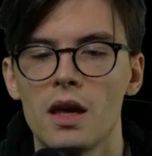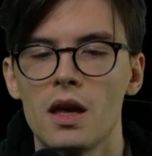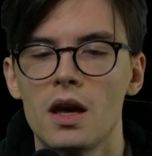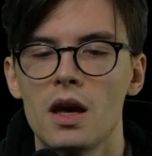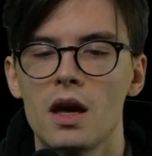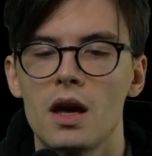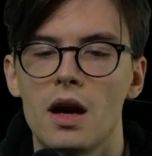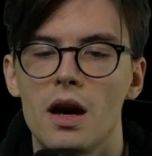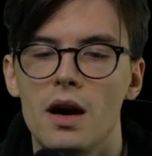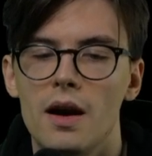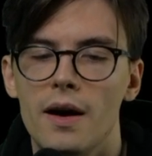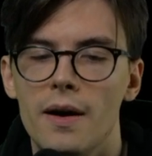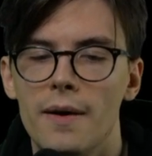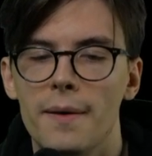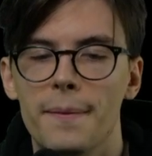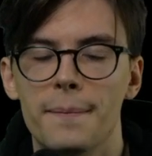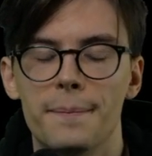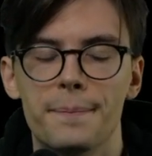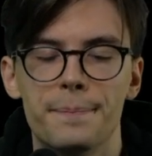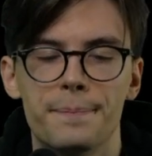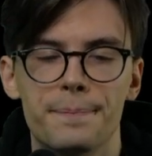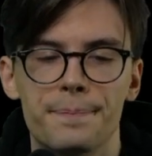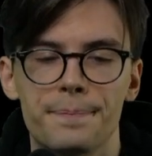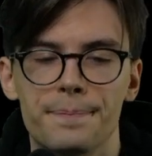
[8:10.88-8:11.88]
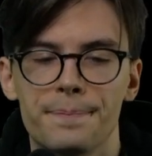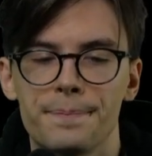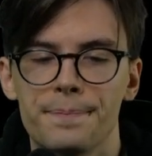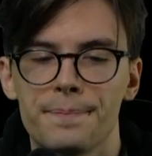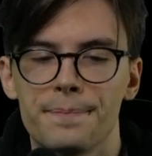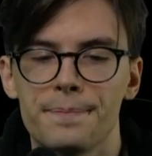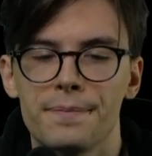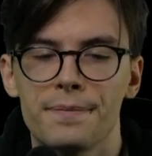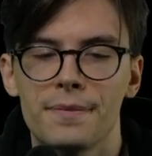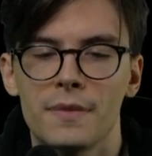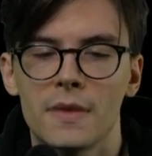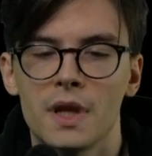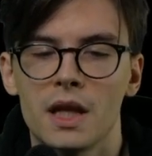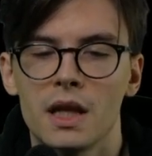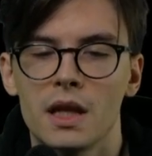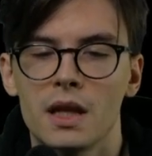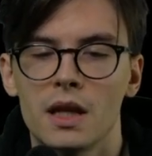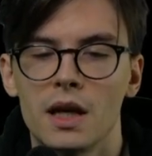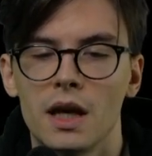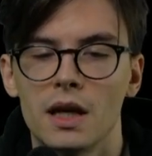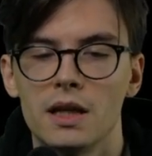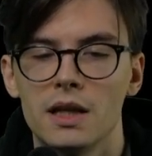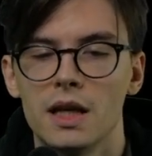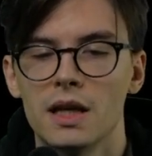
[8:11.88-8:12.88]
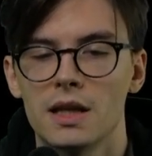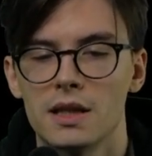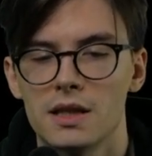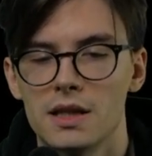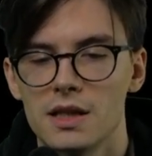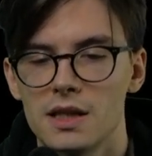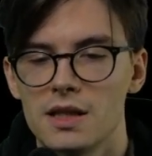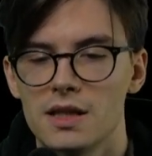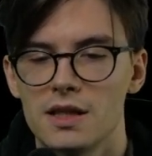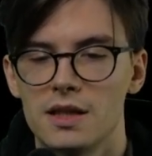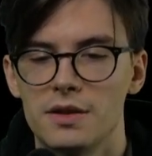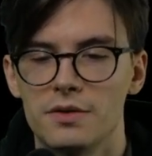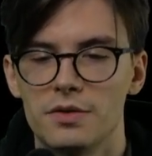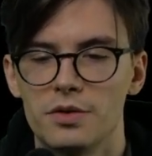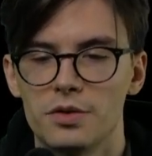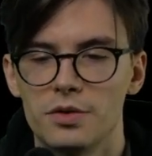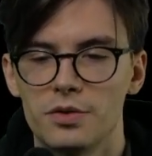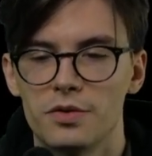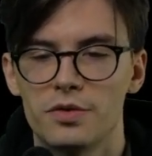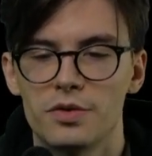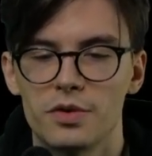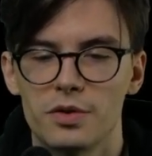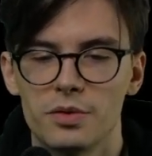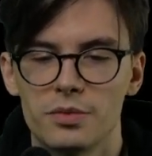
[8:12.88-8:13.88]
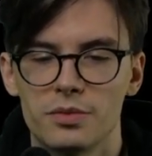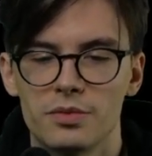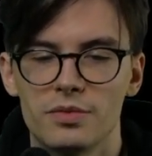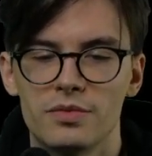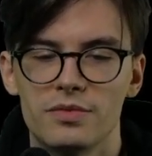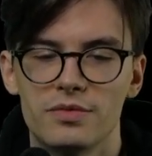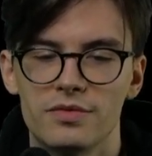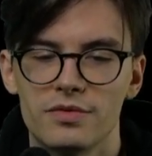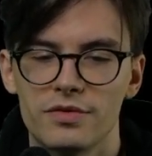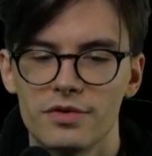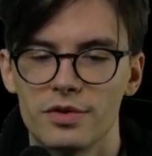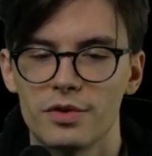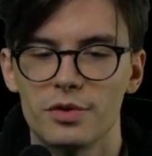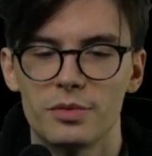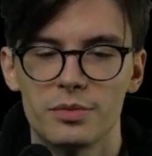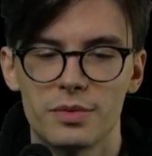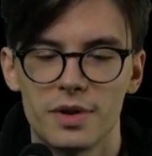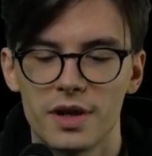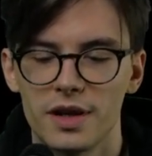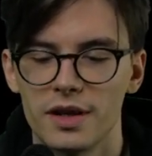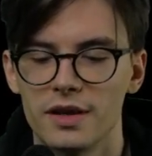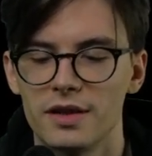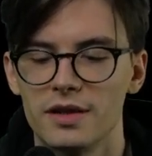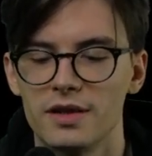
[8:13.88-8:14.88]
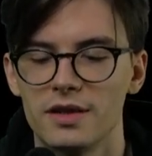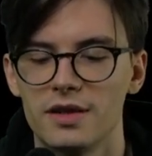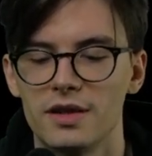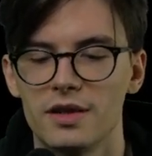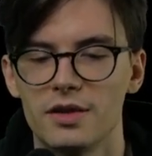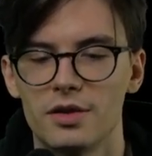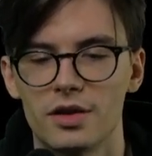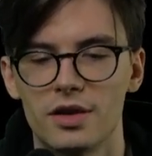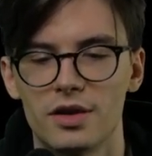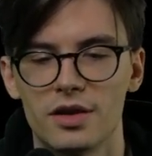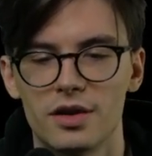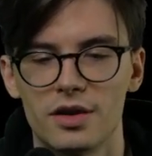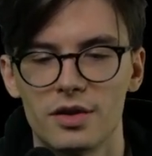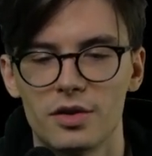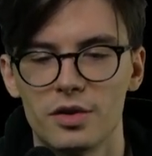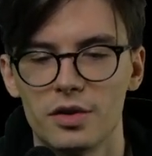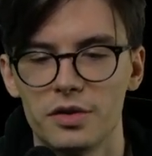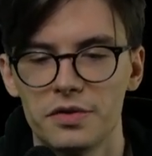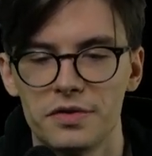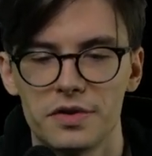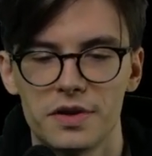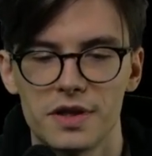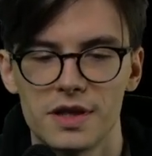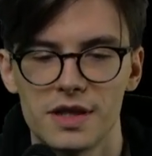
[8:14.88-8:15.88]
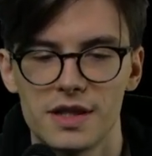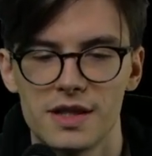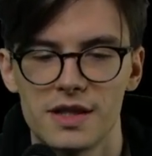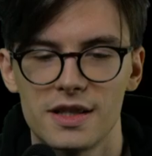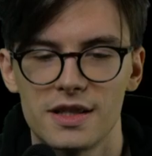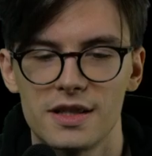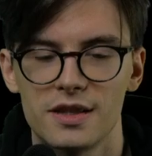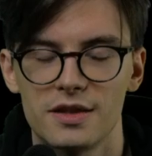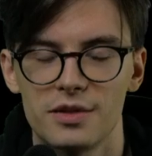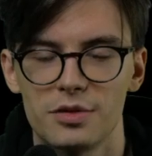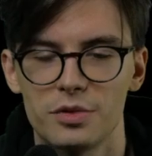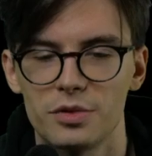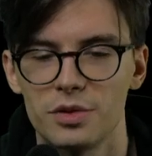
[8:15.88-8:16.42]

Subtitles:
And yeah, this is the view from my office to the